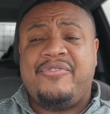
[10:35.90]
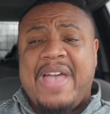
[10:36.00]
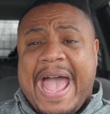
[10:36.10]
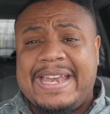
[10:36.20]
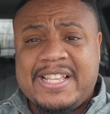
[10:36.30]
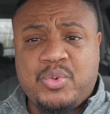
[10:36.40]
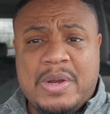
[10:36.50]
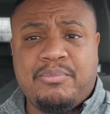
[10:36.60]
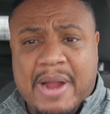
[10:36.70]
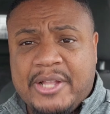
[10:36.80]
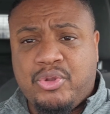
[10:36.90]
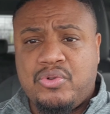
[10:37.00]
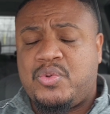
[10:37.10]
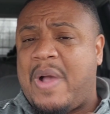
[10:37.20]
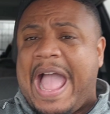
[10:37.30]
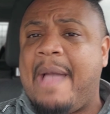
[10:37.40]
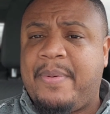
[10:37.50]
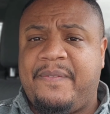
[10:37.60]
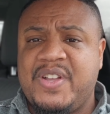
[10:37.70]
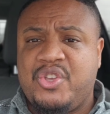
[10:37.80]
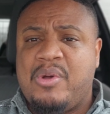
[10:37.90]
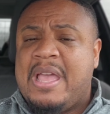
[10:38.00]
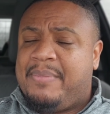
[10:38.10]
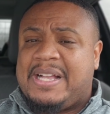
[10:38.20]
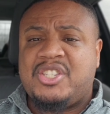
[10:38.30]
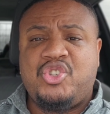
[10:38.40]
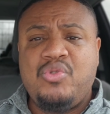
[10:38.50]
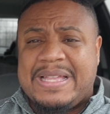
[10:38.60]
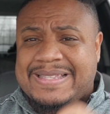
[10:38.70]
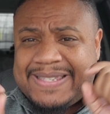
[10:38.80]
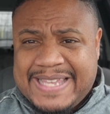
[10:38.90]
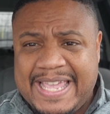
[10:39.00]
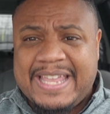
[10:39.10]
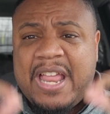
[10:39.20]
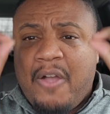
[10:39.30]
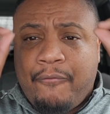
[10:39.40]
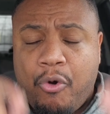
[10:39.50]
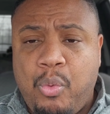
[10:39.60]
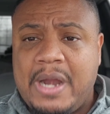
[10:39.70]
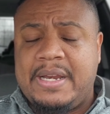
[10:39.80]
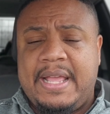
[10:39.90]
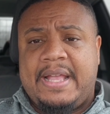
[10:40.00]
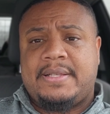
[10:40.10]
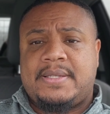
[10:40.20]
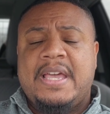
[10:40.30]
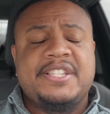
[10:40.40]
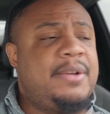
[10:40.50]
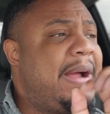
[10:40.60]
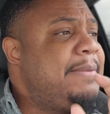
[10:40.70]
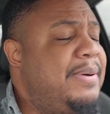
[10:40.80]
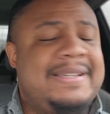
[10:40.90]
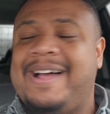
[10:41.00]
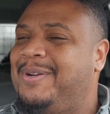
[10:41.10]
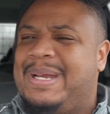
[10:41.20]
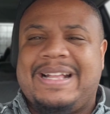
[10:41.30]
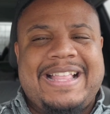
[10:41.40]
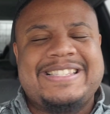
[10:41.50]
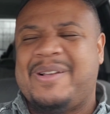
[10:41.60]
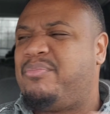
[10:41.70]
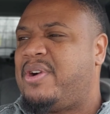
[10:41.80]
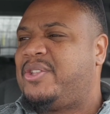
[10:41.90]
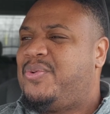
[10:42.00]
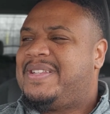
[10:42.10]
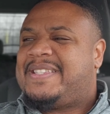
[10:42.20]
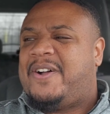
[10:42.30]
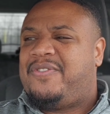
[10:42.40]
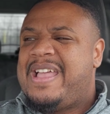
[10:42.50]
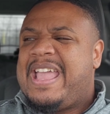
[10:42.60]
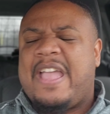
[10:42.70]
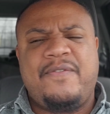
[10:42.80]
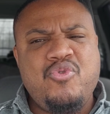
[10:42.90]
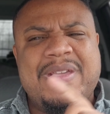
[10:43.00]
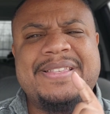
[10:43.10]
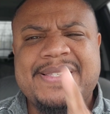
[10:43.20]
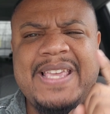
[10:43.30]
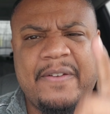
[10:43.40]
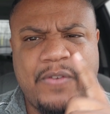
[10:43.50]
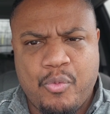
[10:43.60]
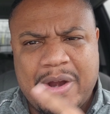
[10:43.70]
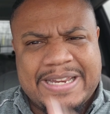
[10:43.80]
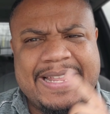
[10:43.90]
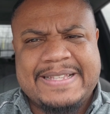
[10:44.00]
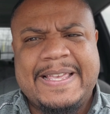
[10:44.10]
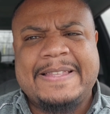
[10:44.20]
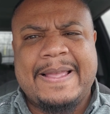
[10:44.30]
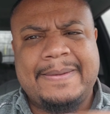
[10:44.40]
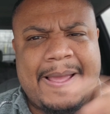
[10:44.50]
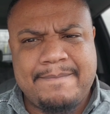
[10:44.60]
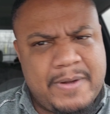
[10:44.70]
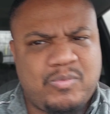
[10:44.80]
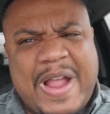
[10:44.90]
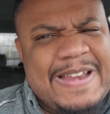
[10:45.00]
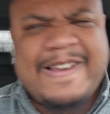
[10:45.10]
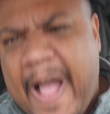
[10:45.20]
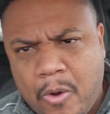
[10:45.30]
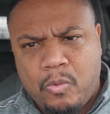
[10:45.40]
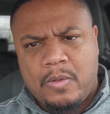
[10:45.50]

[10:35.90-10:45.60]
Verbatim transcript: that is when breakthroughs will happen for you because you can see it for what it is somebody put down in the that's a breakthrough in itself if you can see it for what it is hit that like button right now